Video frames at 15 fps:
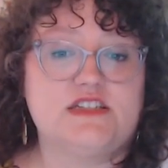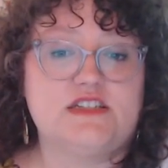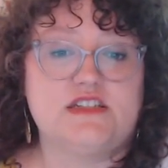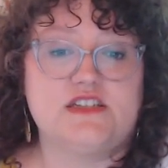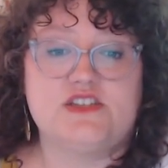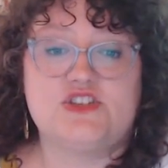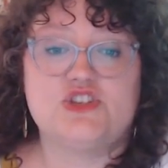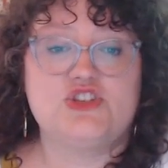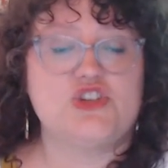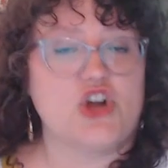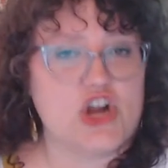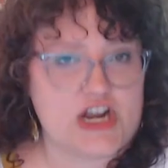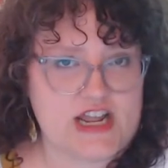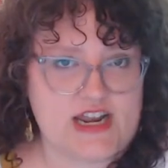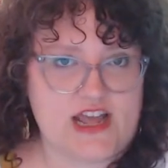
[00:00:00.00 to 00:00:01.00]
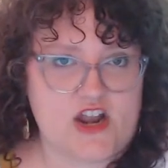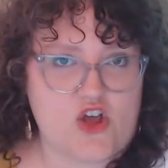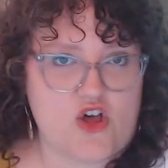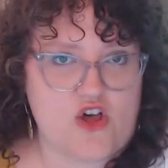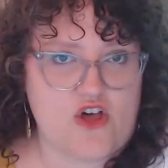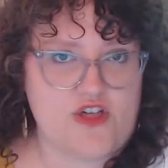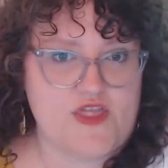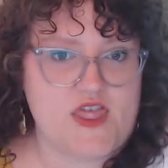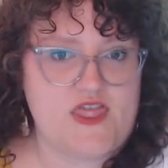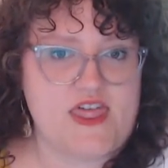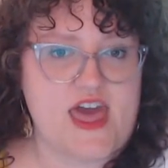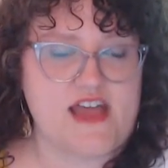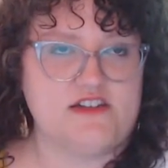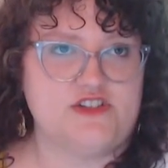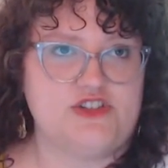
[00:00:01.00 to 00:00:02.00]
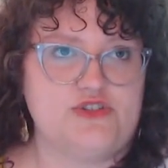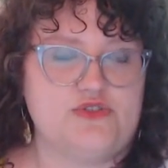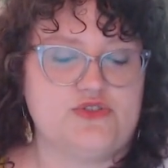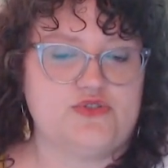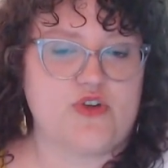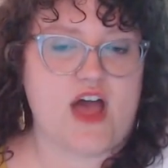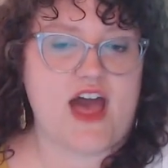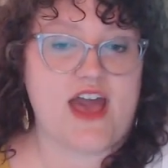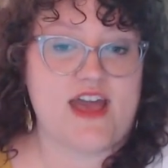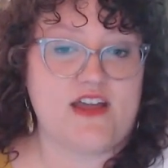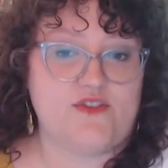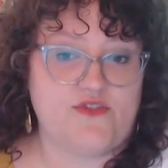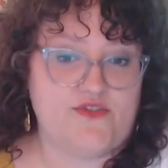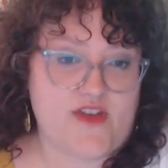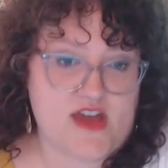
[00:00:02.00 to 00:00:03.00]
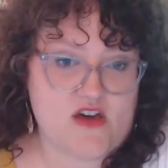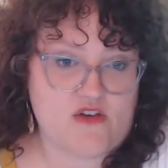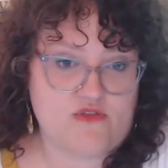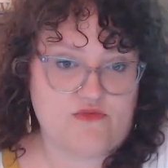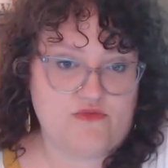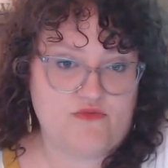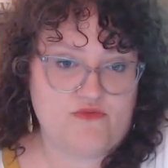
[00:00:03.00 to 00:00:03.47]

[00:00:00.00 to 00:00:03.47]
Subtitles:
to start it at all than to try and fail.